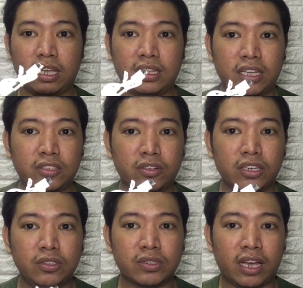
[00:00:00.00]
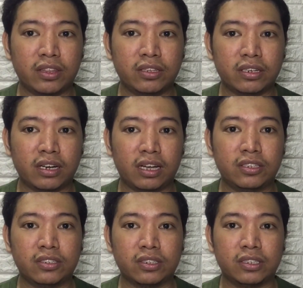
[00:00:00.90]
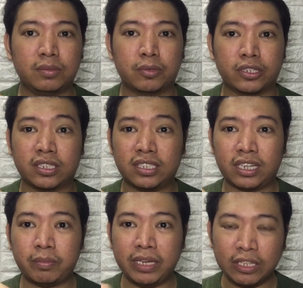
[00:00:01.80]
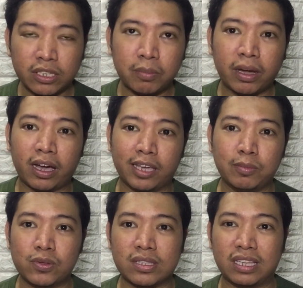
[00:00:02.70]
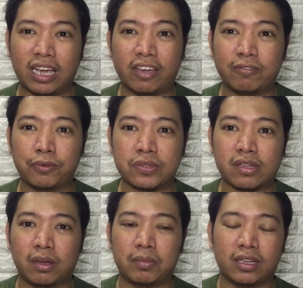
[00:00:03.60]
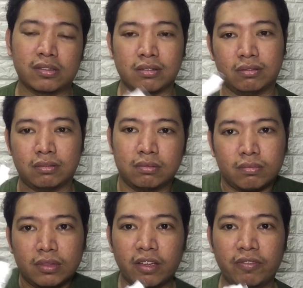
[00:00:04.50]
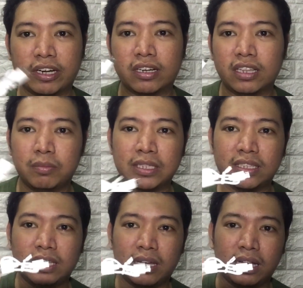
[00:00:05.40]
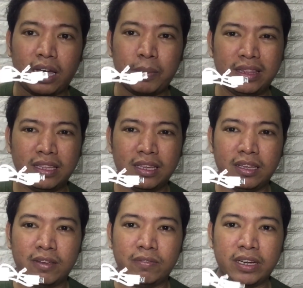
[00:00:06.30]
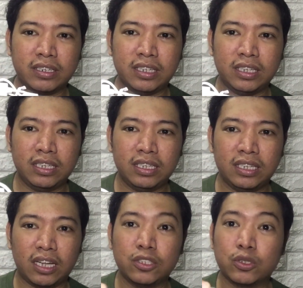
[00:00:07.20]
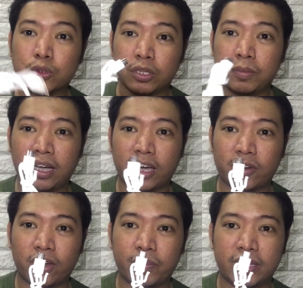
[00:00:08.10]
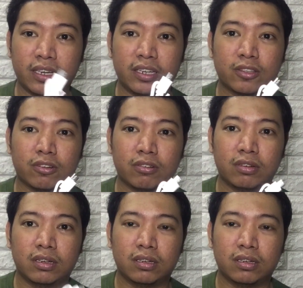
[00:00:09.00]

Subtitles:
And then, you can use other Android ports. Kasi kami dito sa bahay, mostly iPhones kami. So, very limited na, I mean, very unusual na magkakaroon kami ng ganito.